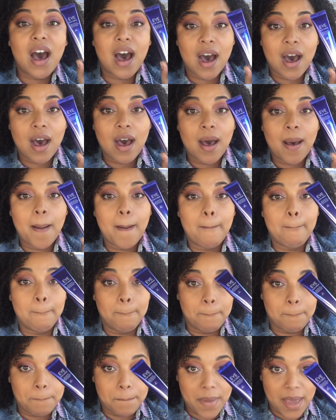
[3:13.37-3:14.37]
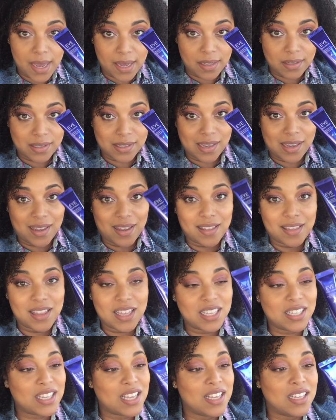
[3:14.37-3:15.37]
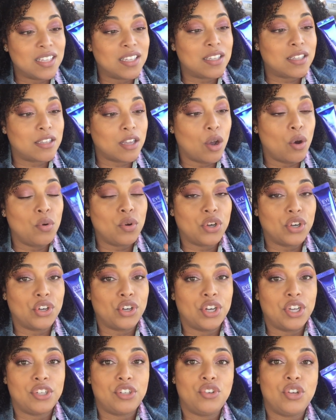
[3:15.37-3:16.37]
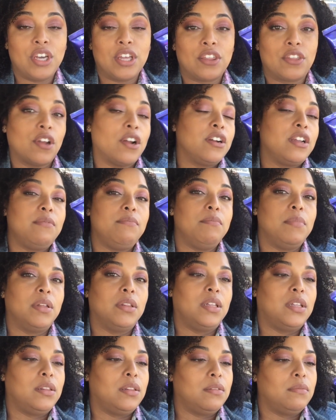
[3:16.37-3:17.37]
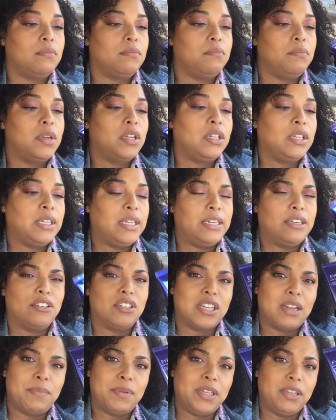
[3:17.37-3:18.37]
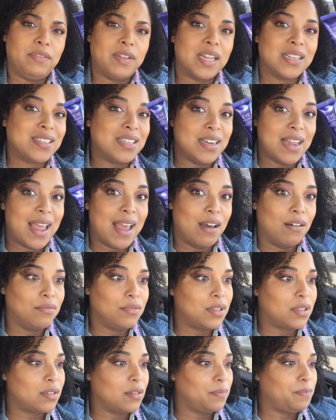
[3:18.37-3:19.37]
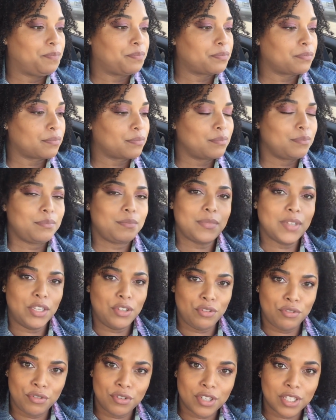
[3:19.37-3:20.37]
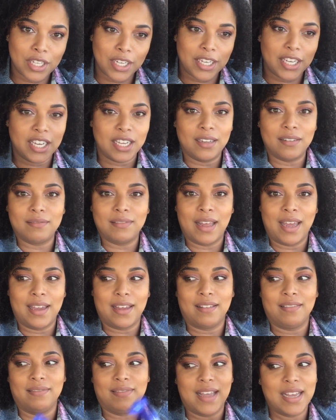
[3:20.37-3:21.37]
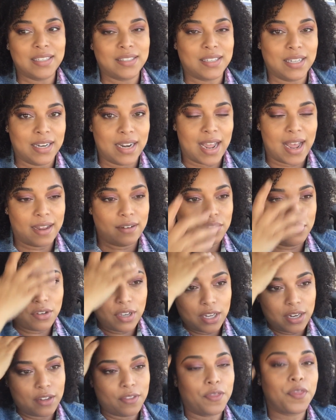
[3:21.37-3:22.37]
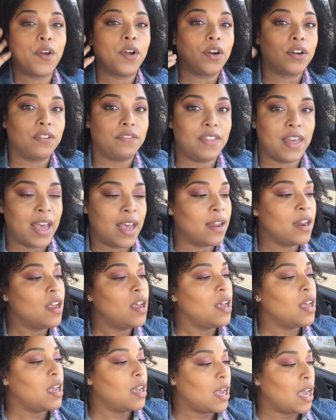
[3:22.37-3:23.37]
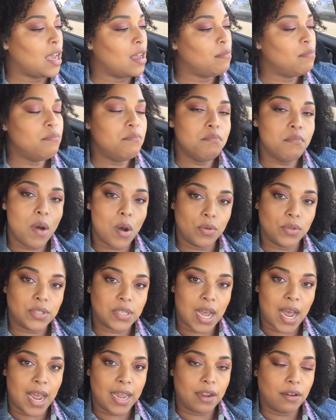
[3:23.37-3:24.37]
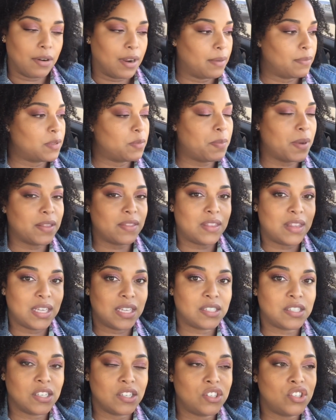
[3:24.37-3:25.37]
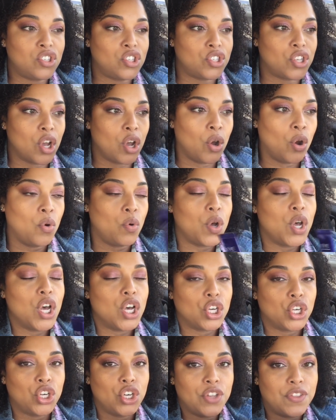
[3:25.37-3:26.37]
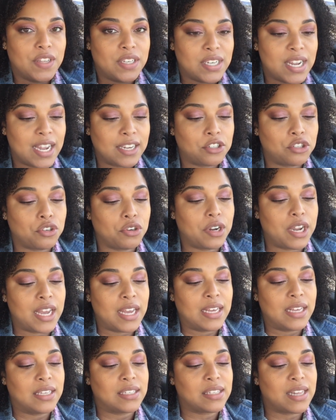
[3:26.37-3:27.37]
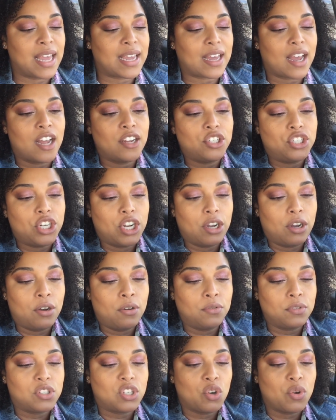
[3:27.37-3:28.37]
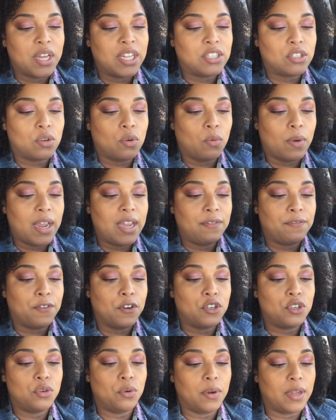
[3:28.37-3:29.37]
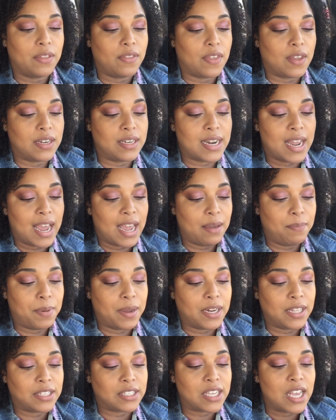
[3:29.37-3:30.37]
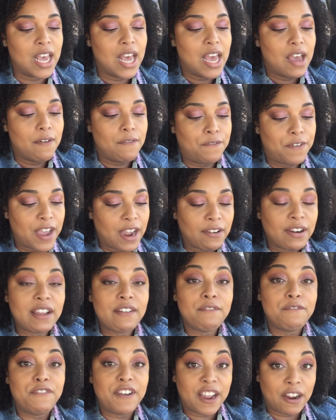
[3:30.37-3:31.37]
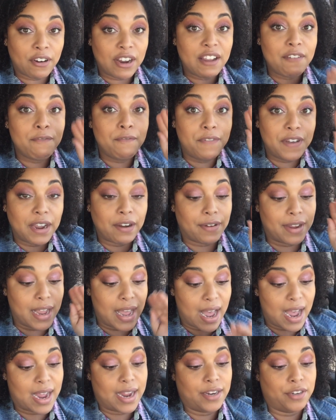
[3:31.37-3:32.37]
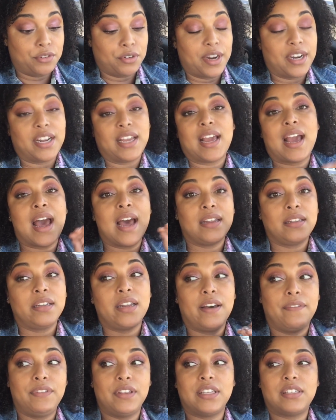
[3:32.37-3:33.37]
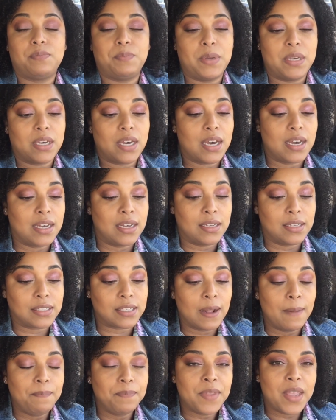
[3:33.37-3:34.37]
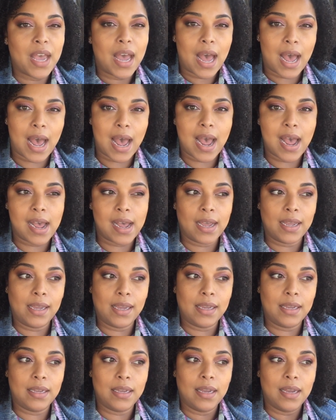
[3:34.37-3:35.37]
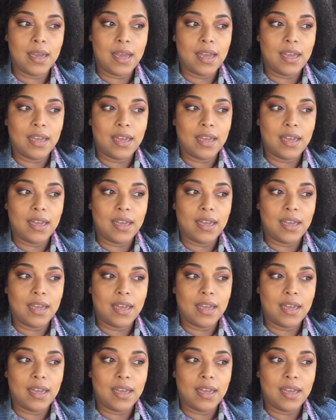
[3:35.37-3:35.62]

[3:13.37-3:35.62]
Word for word: Amazing! This is so good. You get thirty milliliters. I believe that's an ounce. You usually get like less than that. You get a third of that in most eye creams, but this is so good. The texture is like a gel, so it's great for during the day, but it's very very very hydrating. I love this because I